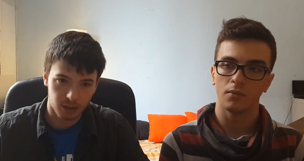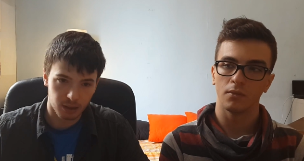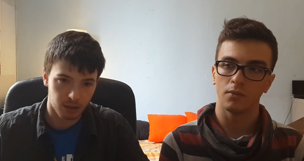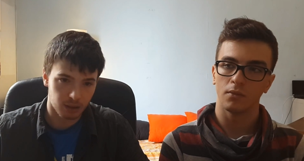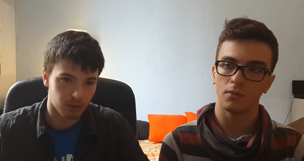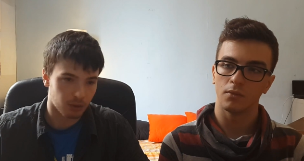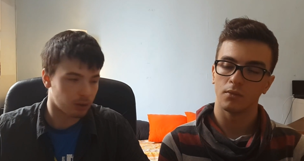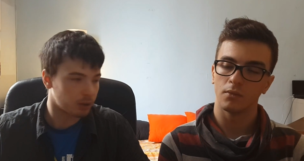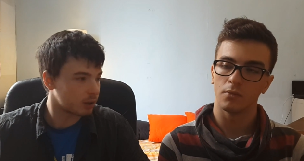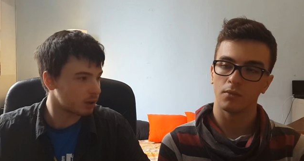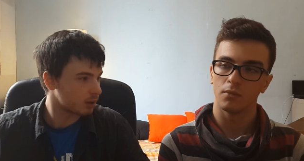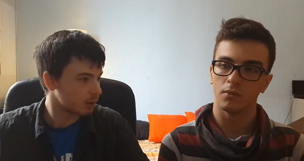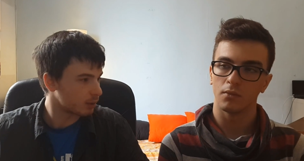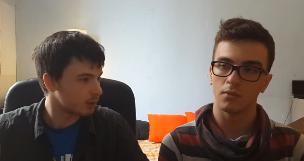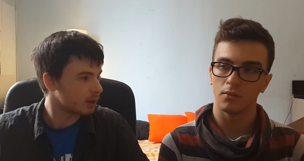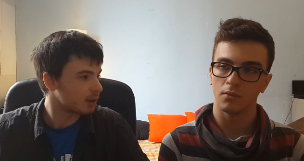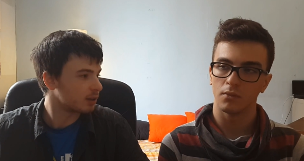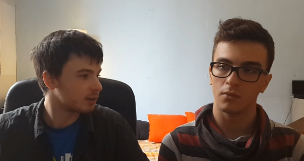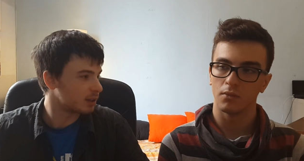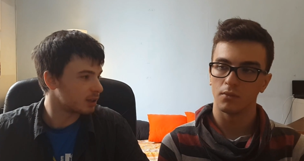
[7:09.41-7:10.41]
Speaker 1: that we were
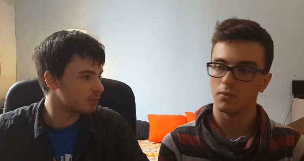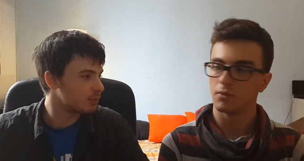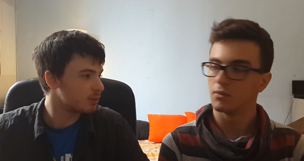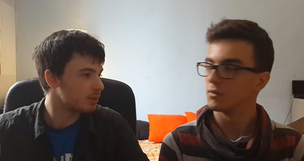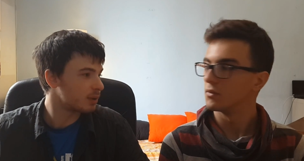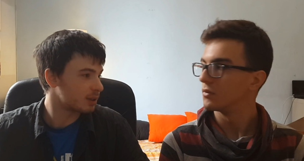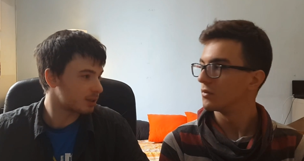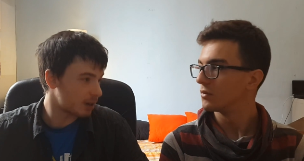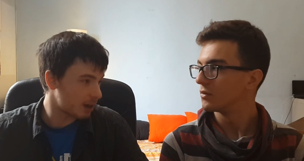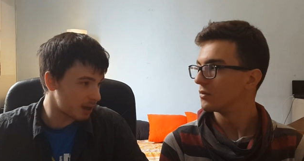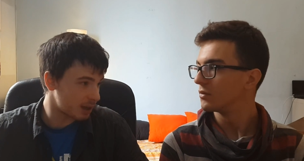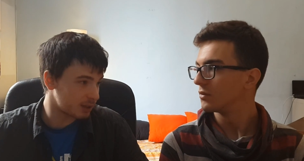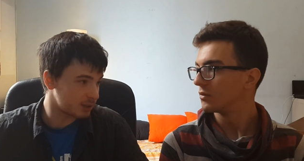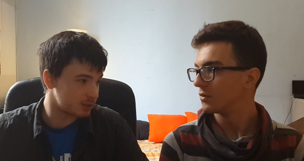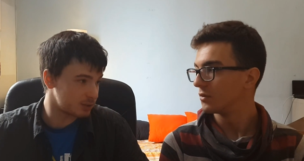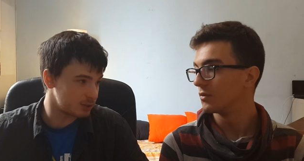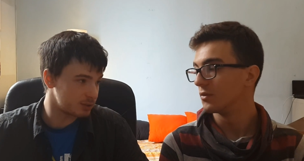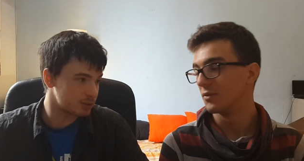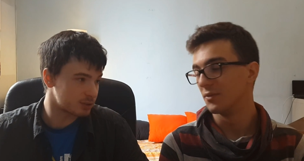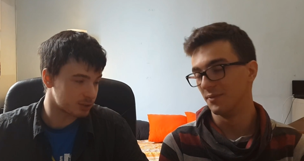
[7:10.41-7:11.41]
trying to use on the
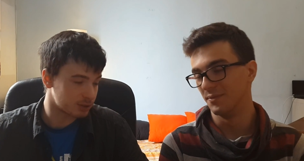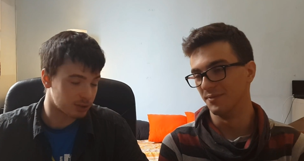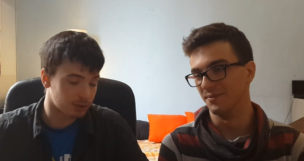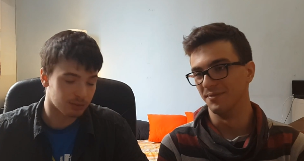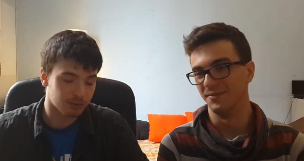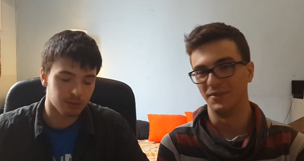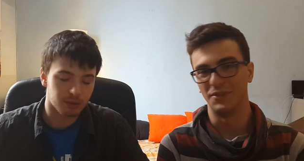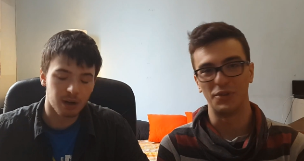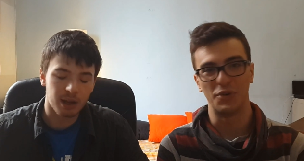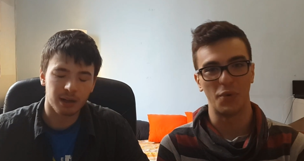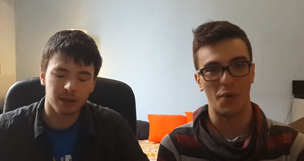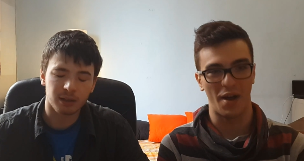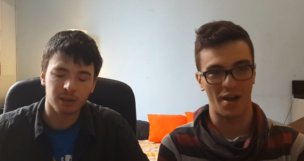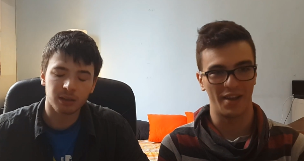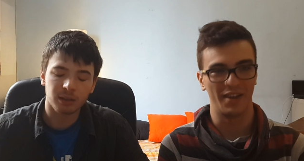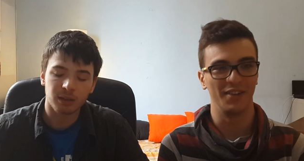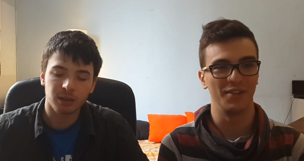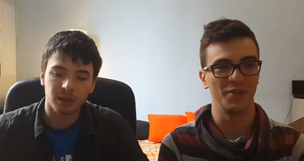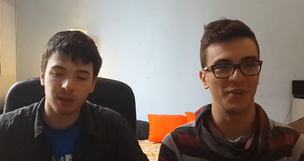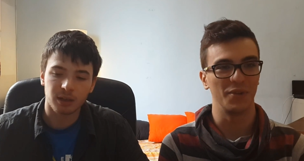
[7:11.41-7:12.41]
CoolRunner, I should
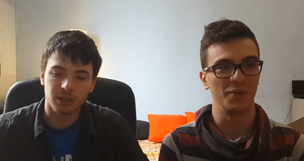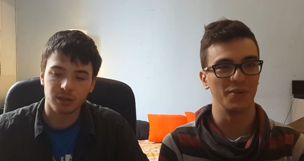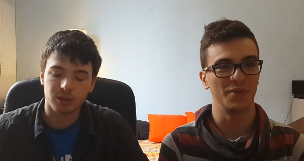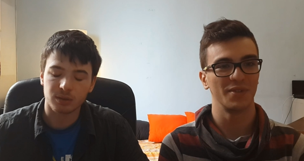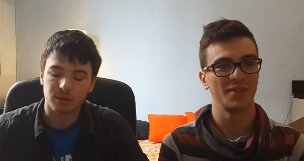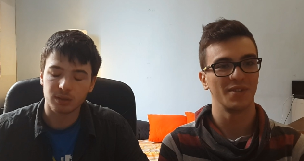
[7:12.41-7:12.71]
say,